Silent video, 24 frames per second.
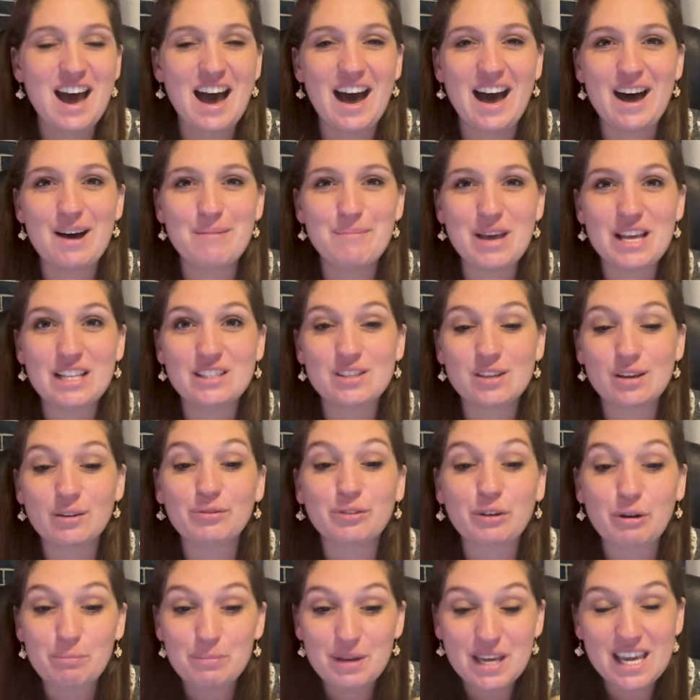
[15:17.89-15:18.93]
Um, and so
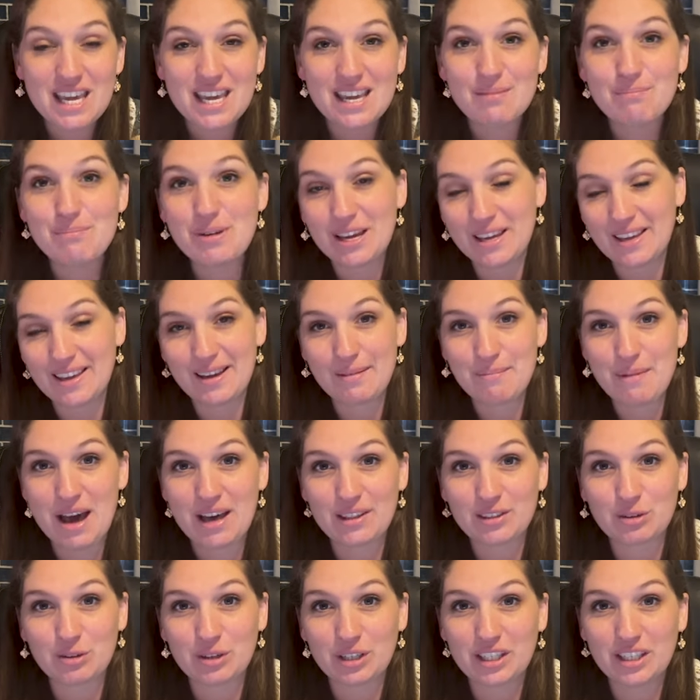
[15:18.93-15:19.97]
for me, picking a
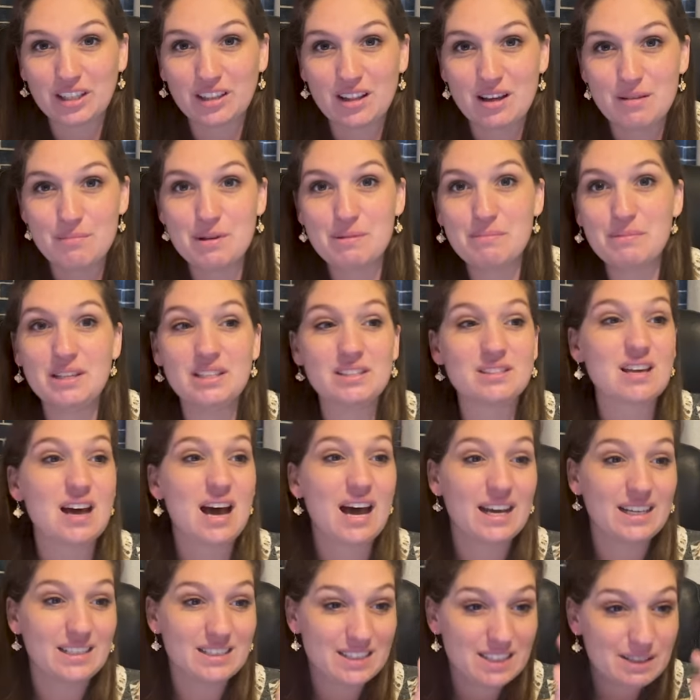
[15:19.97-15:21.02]
math curriculum means
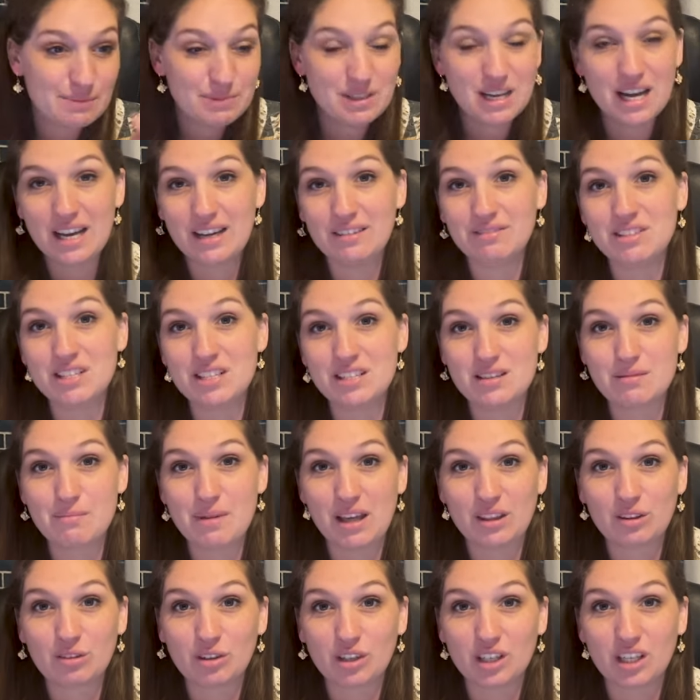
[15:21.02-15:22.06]
I deep dived into
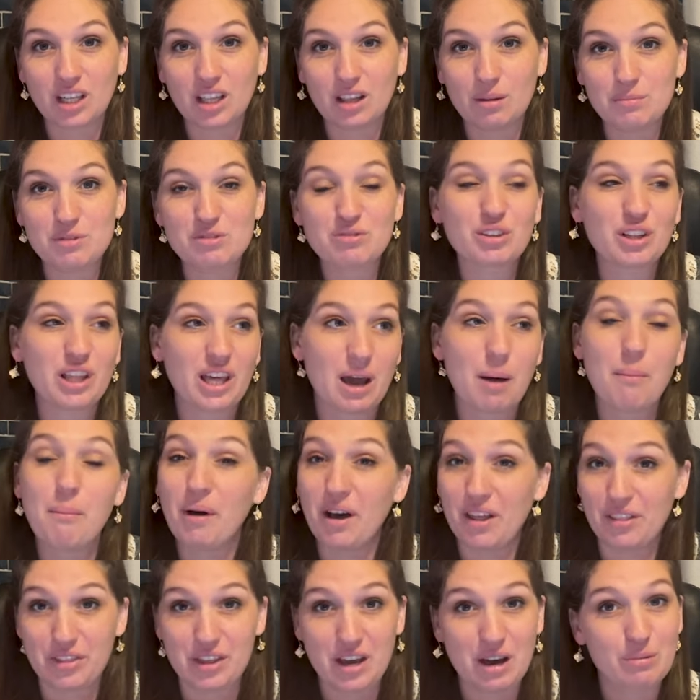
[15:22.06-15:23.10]
math curriculums for like a
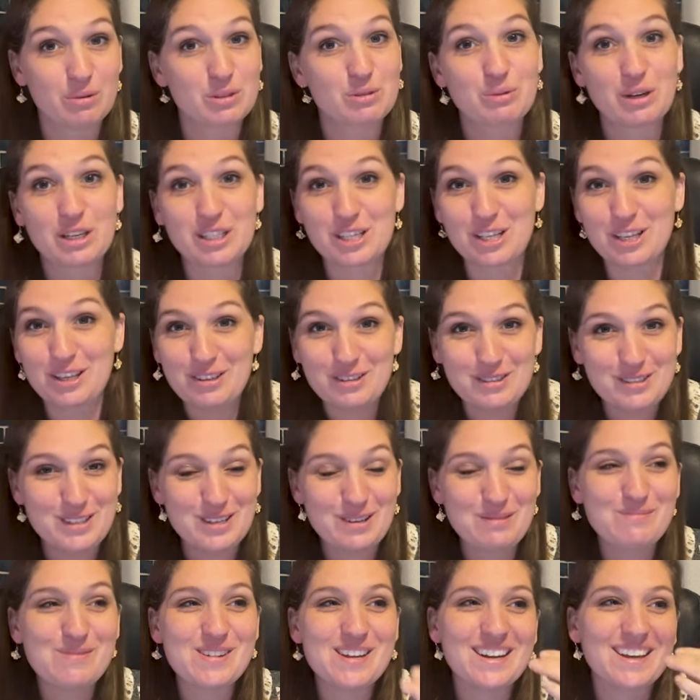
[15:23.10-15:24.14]
month. I was watching
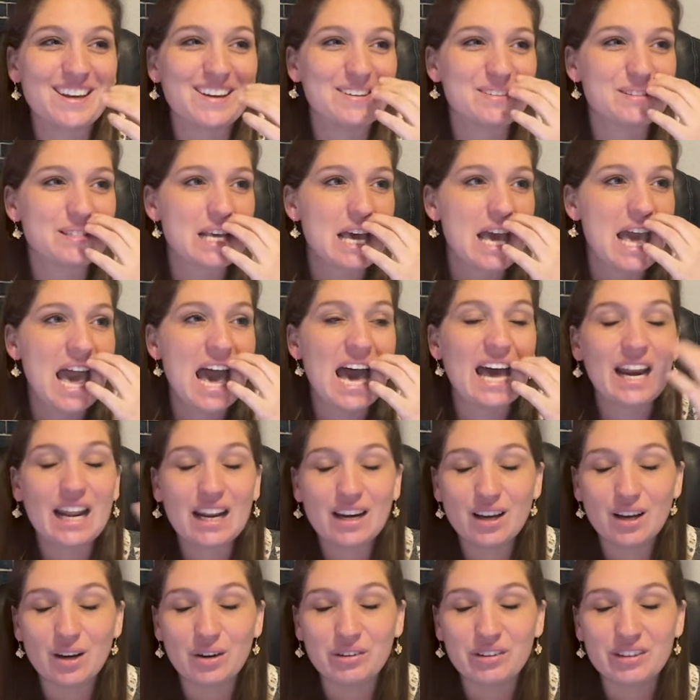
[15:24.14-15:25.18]
YouTube videos, and I
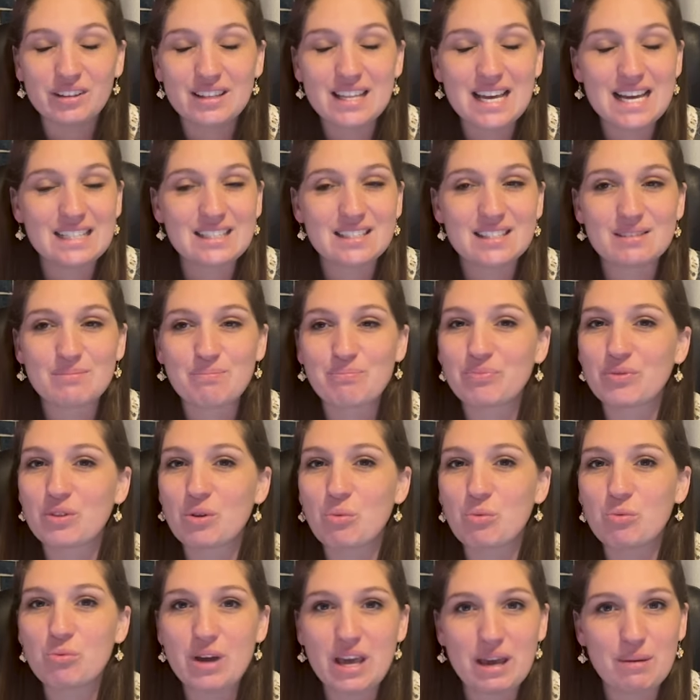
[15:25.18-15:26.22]
know that's
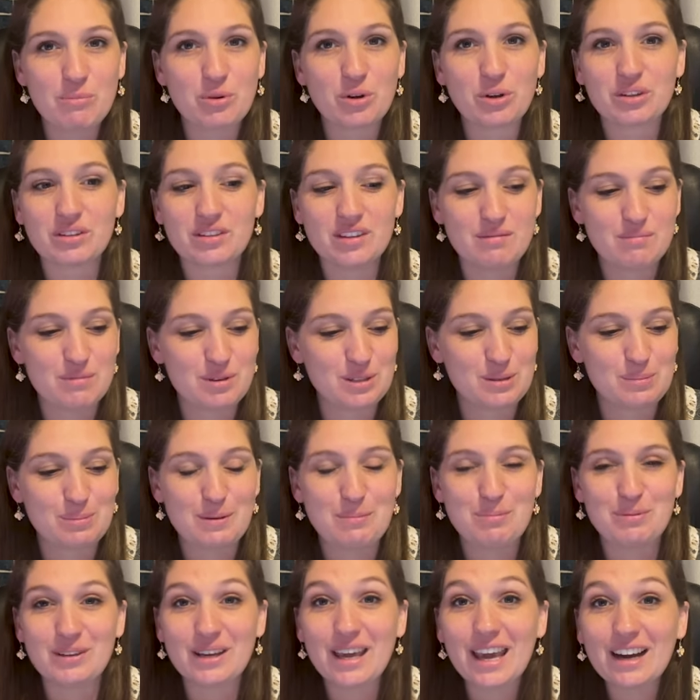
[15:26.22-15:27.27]
way more than most
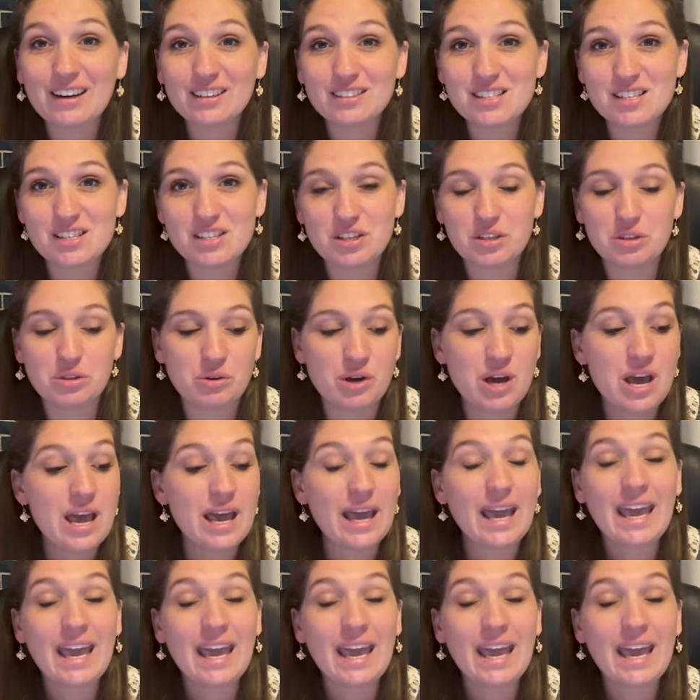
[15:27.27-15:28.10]
people care to do.